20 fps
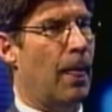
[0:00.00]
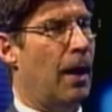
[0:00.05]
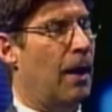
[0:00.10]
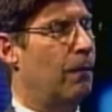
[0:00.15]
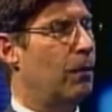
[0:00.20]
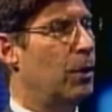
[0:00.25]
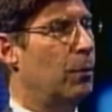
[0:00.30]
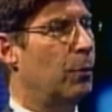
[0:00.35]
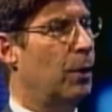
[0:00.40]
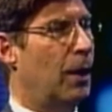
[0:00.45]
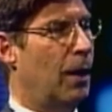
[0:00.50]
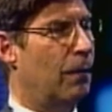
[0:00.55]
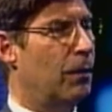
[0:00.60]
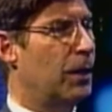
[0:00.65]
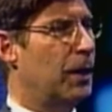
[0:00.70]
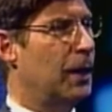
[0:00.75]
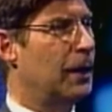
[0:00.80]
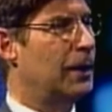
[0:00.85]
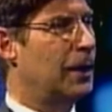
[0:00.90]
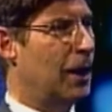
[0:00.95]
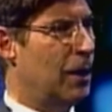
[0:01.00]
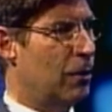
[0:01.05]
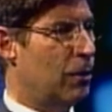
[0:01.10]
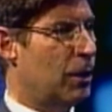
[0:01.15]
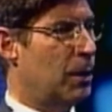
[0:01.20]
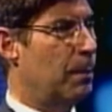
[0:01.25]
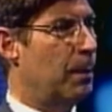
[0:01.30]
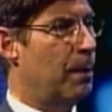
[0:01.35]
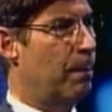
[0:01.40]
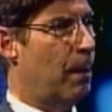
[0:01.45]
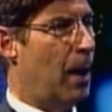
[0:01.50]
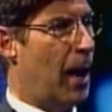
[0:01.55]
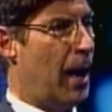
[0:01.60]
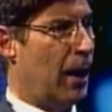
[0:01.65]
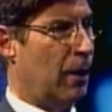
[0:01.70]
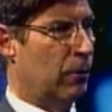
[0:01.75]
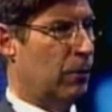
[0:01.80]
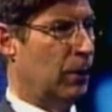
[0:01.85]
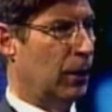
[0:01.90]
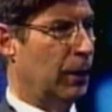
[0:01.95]
Everything tends to be
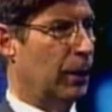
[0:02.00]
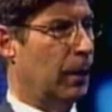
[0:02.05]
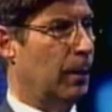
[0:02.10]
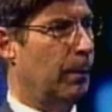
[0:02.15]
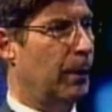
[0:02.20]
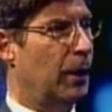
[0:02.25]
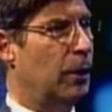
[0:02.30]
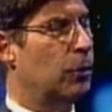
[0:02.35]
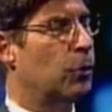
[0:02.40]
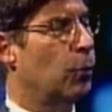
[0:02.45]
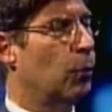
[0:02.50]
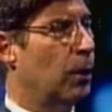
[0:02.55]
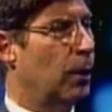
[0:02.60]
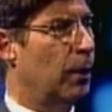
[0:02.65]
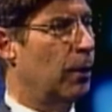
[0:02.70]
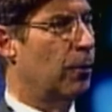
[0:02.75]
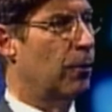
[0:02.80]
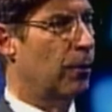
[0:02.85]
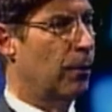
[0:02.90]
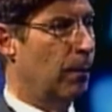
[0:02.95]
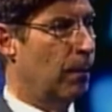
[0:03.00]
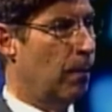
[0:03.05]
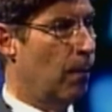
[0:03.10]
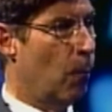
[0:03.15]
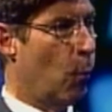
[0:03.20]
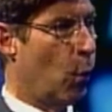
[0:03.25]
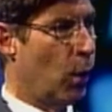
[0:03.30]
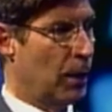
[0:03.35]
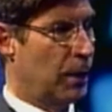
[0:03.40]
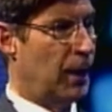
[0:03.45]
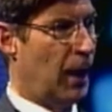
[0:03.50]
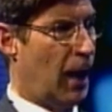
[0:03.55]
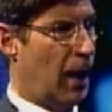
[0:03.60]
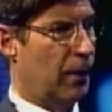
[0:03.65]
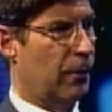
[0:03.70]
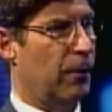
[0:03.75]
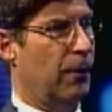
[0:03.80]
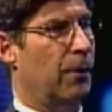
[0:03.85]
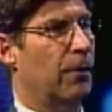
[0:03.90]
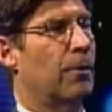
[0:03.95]
biased a little bit towards more
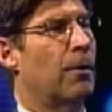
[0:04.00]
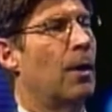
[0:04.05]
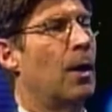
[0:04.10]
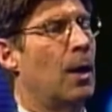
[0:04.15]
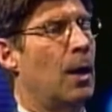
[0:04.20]
taxes.